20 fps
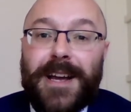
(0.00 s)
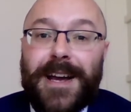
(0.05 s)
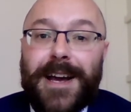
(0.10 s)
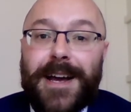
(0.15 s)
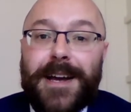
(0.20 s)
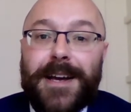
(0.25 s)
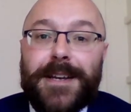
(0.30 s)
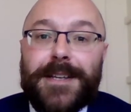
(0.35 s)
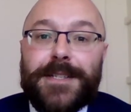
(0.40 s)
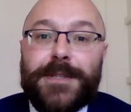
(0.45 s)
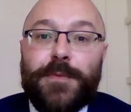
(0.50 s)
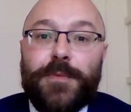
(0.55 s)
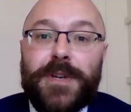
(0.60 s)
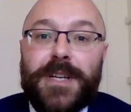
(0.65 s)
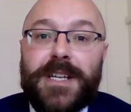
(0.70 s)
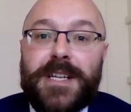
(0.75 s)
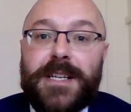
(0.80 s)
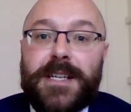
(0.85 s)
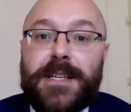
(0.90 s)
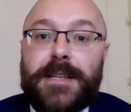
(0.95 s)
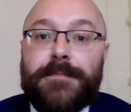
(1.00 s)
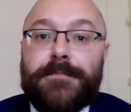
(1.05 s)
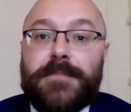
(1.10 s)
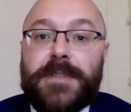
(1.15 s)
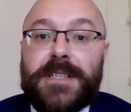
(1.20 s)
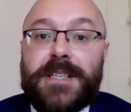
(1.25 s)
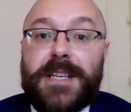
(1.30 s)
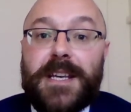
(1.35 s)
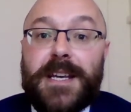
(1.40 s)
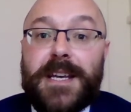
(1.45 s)
as we
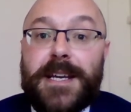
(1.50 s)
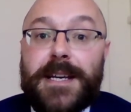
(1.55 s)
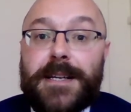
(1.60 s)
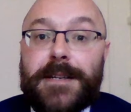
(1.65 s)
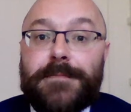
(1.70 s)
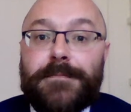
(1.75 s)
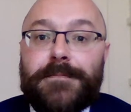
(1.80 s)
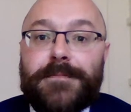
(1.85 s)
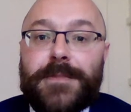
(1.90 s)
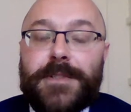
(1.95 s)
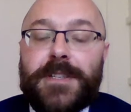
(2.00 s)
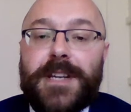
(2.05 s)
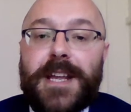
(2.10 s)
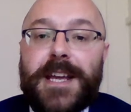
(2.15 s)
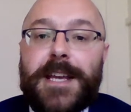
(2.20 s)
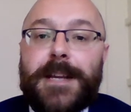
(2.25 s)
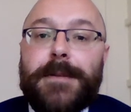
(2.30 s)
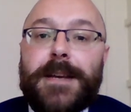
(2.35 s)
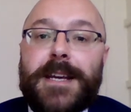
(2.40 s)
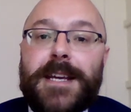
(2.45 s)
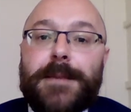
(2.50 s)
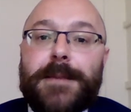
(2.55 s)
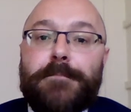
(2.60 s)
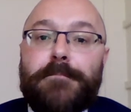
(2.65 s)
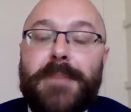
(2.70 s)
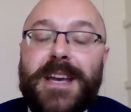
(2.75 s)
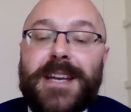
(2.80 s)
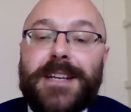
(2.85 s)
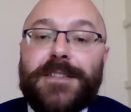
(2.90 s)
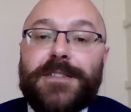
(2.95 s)
sit here today in
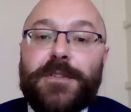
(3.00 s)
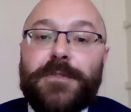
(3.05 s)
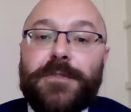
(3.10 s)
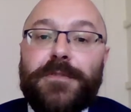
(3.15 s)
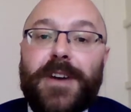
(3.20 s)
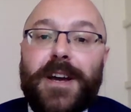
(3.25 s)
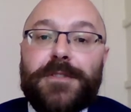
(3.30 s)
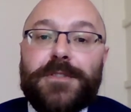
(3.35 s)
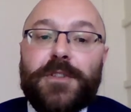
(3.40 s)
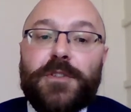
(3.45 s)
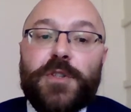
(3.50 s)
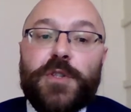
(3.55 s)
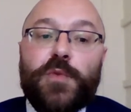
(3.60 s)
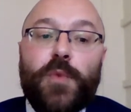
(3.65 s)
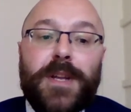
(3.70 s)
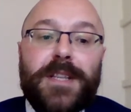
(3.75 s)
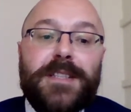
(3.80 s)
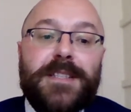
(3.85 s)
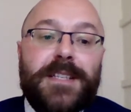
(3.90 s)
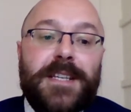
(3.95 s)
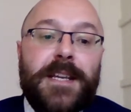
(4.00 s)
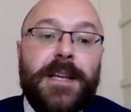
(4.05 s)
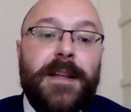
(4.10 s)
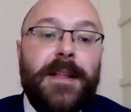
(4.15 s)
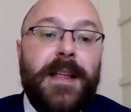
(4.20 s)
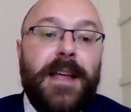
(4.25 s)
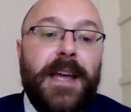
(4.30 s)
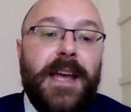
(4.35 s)
May 2020,